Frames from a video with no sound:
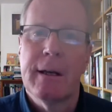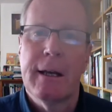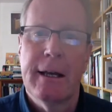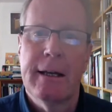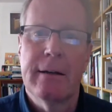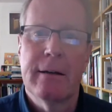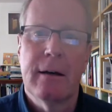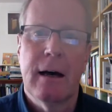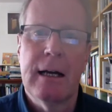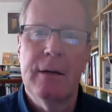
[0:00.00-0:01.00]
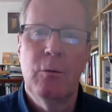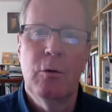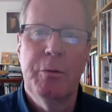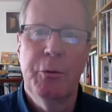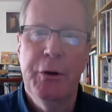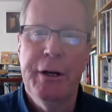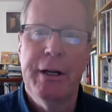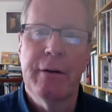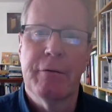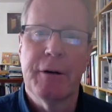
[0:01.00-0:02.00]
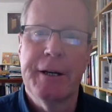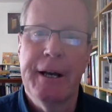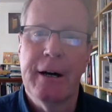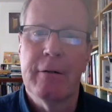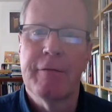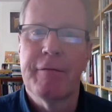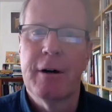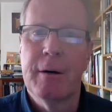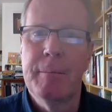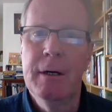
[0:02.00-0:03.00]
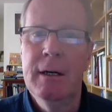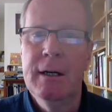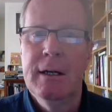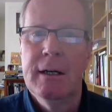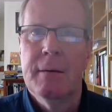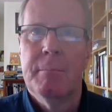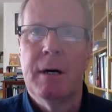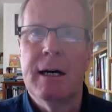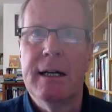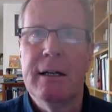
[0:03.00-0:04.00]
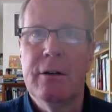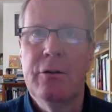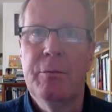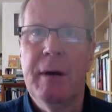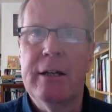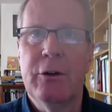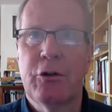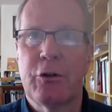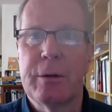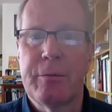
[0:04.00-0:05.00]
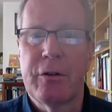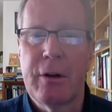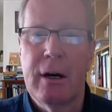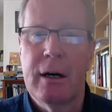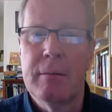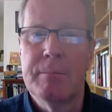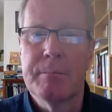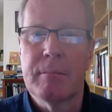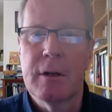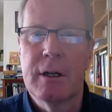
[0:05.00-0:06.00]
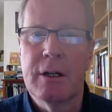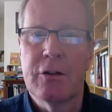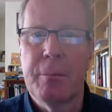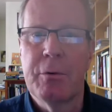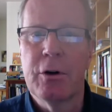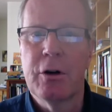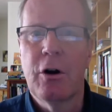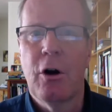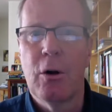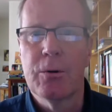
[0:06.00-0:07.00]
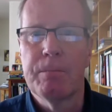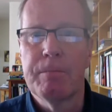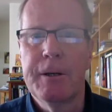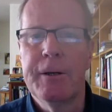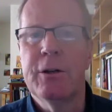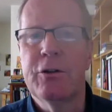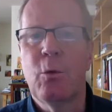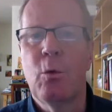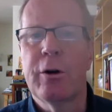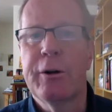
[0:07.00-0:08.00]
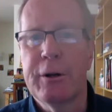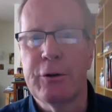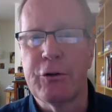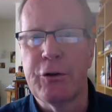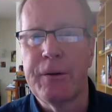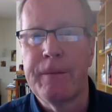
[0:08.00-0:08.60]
and I will be reading right now from my new manuscript. It's a book called It Is What It Is.